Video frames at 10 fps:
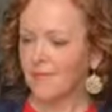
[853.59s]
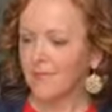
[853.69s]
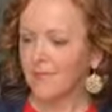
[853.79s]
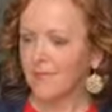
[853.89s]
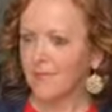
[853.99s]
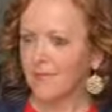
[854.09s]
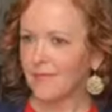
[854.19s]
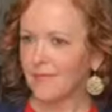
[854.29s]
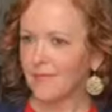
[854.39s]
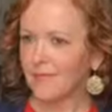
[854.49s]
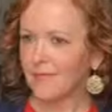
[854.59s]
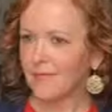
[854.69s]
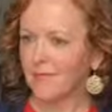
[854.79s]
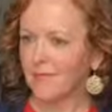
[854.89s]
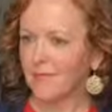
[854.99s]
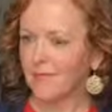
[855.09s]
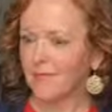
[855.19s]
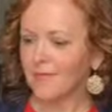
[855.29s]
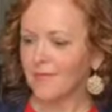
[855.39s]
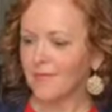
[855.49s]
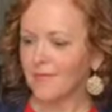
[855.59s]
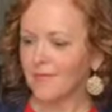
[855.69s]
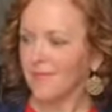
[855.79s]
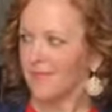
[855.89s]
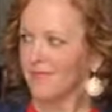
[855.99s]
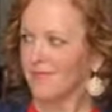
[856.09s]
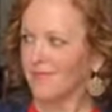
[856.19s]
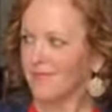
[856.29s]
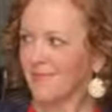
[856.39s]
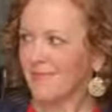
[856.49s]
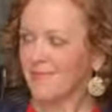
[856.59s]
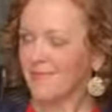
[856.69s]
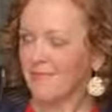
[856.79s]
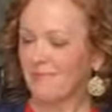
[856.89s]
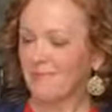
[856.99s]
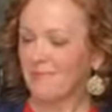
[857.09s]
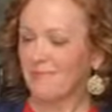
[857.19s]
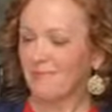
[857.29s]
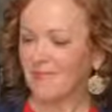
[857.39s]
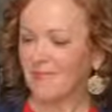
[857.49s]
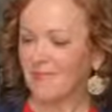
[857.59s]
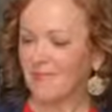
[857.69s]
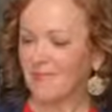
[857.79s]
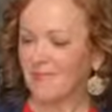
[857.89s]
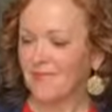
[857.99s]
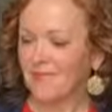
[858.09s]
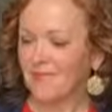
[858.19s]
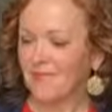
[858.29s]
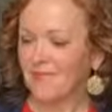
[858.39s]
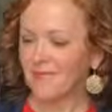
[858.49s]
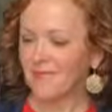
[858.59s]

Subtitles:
(not speaking)